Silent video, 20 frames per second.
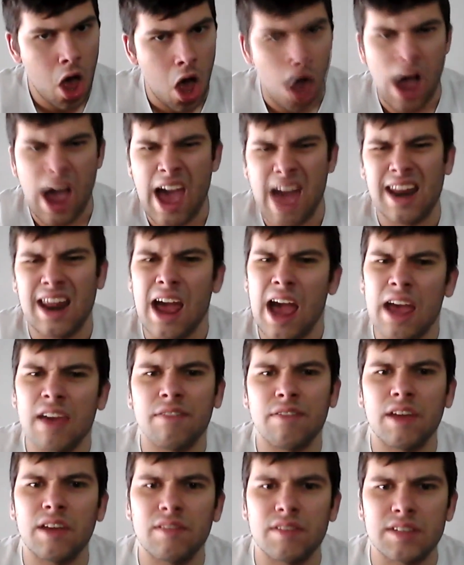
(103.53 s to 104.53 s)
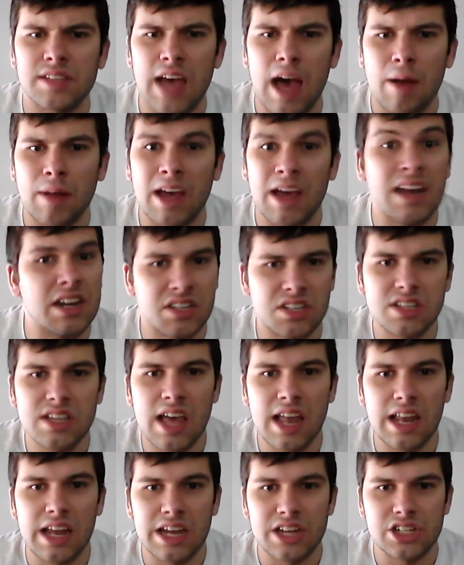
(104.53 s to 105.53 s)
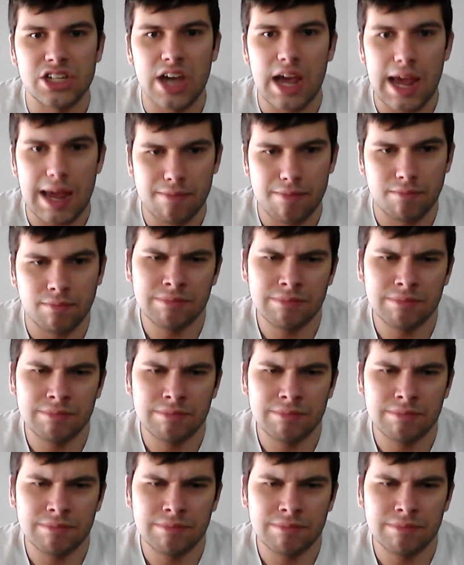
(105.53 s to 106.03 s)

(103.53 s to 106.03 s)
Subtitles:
I had a hay fever tower and it's still itchy.